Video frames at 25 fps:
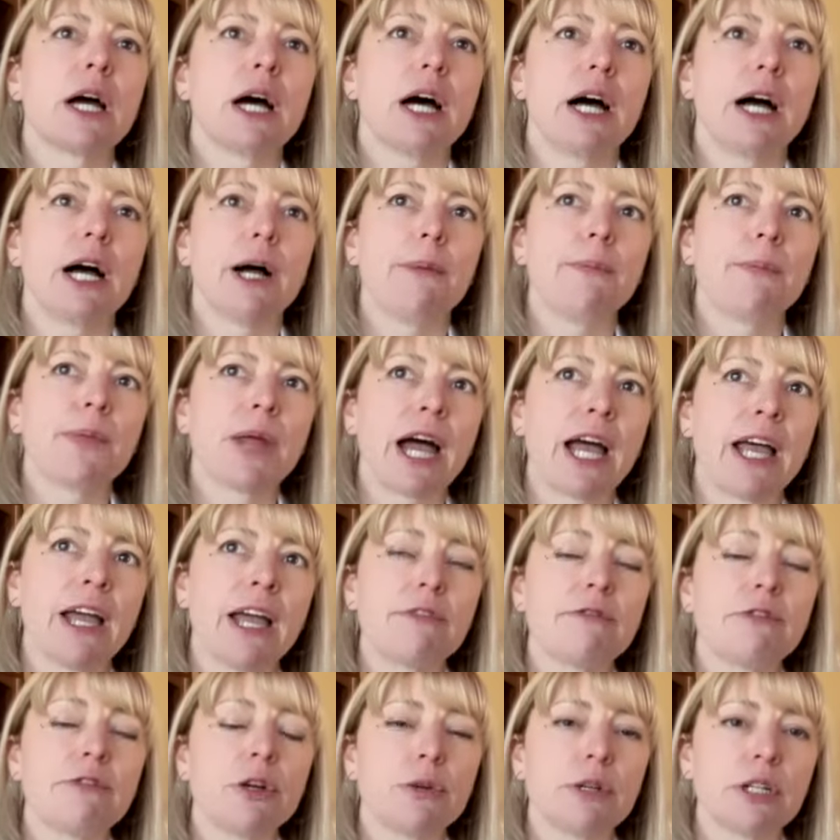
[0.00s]
I
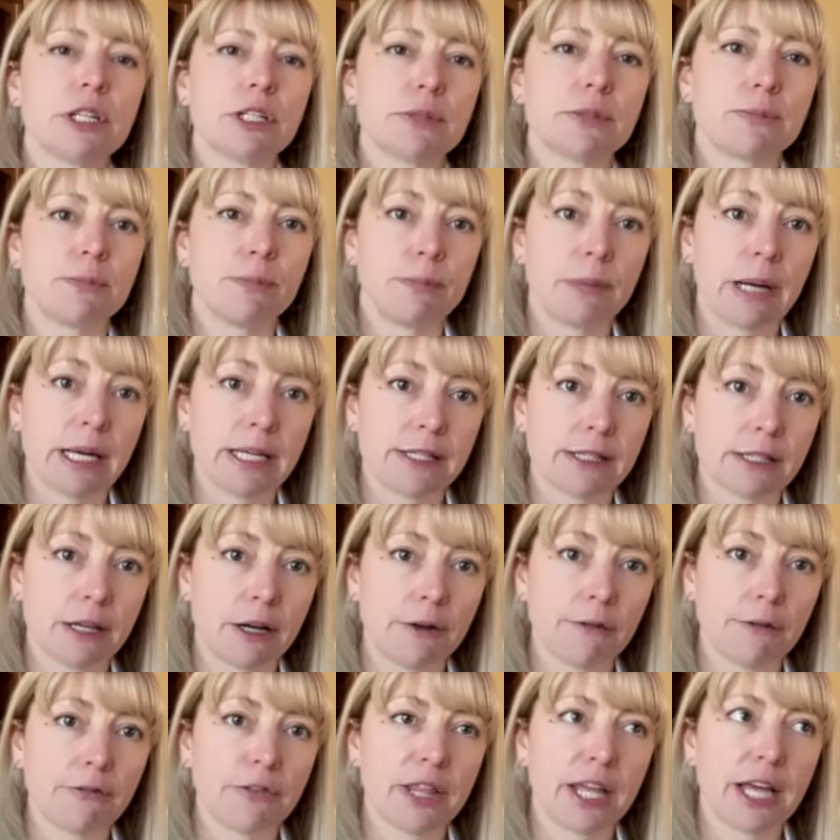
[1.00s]
have noticed
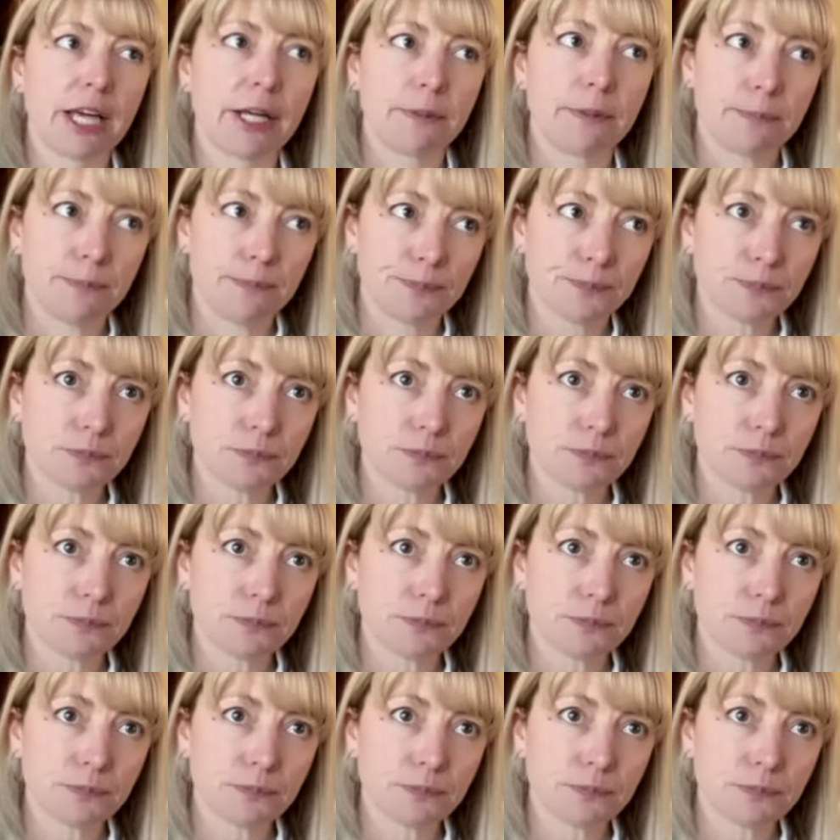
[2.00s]
myself that